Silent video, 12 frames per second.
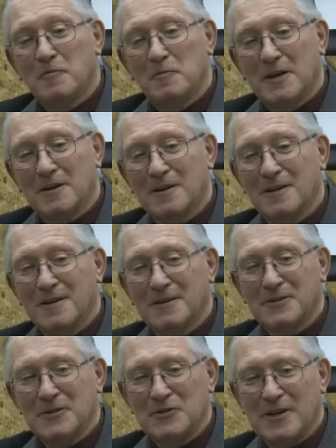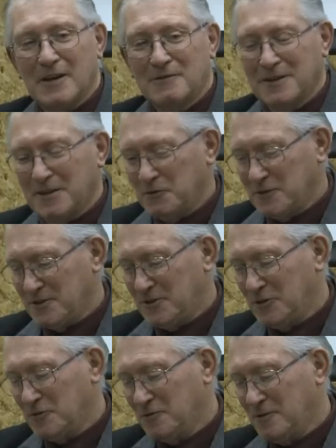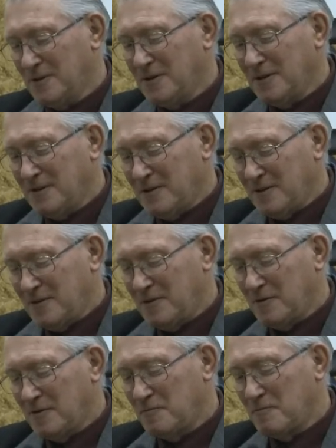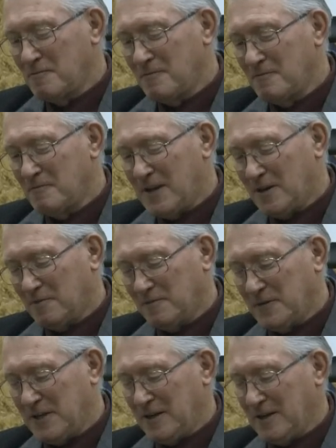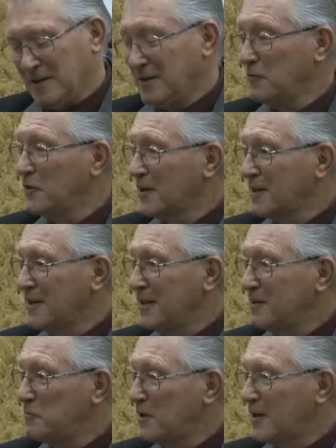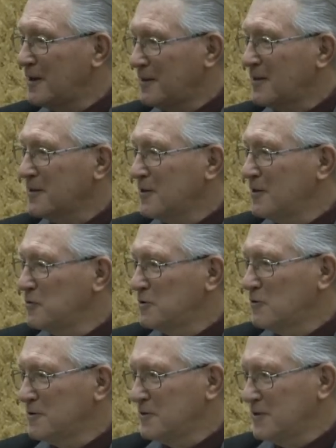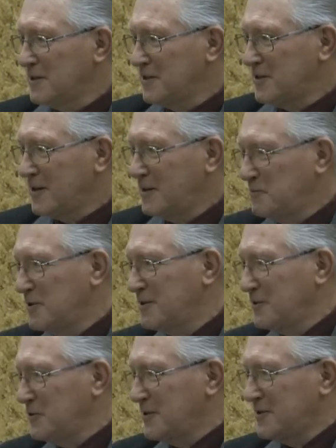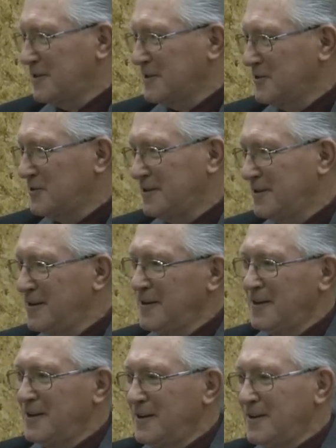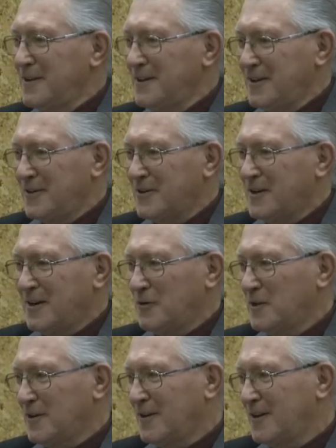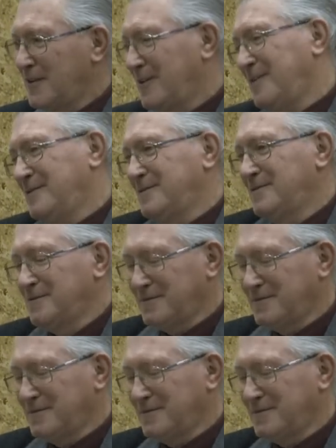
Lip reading: but there definitely was no malmeaning in what I did, but I think that was one of the times that there was things that, you know, kind of went on that